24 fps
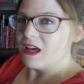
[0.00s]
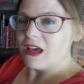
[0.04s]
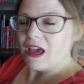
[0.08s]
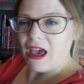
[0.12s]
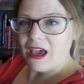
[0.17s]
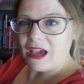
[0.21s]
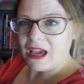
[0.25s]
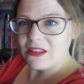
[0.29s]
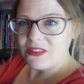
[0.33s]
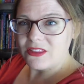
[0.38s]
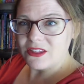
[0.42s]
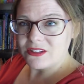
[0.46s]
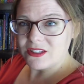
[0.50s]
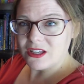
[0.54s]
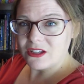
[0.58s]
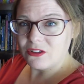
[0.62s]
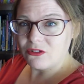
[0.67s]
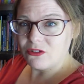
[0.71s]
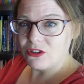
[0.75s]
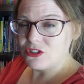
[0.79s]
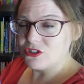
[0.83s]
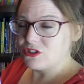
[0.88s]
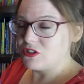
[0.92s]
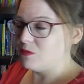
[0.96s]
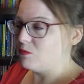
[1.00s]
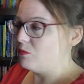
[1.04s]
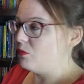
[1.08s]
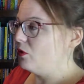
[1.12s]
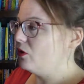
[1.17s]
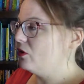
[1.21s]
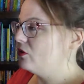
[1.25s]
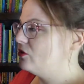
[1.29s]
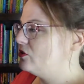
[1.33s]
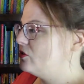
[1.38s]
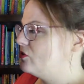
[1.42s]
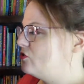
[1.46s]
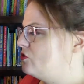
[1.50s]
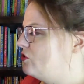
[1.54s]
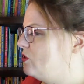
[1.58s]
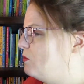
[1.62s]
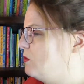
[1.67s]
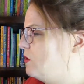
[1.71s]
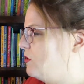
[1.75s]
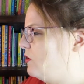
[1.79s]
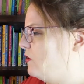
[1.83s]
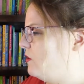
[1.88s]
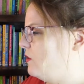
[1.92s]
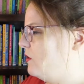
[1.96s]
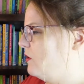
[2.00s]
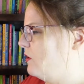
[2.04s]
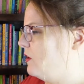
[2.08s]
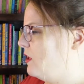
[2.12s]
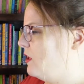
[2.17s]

I got this on Christian Book Distributor.